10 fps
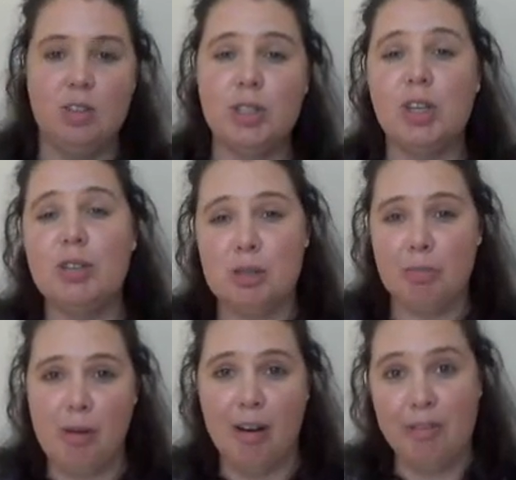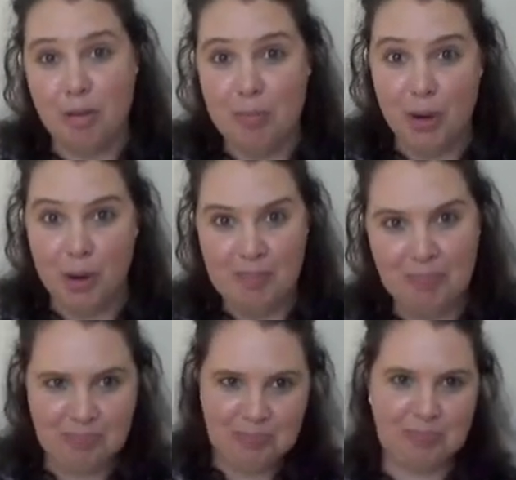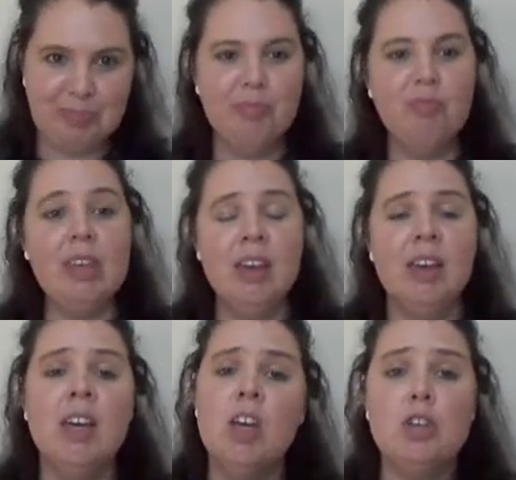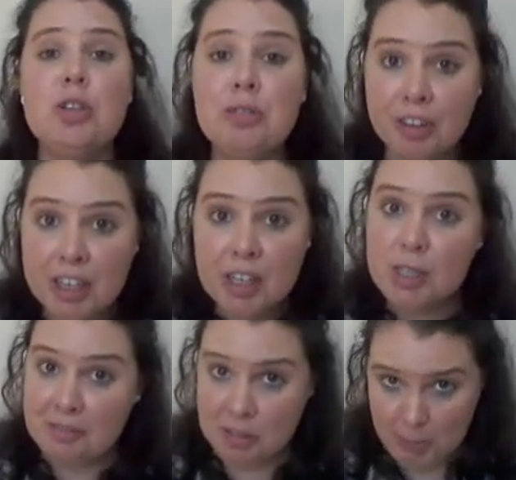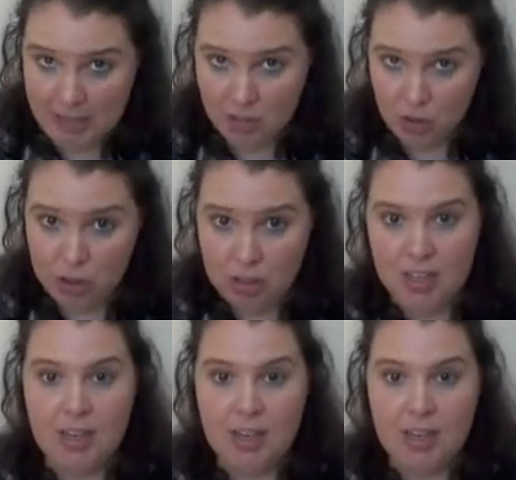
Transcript: Told you, it's a powerful poem. So the figures of speech.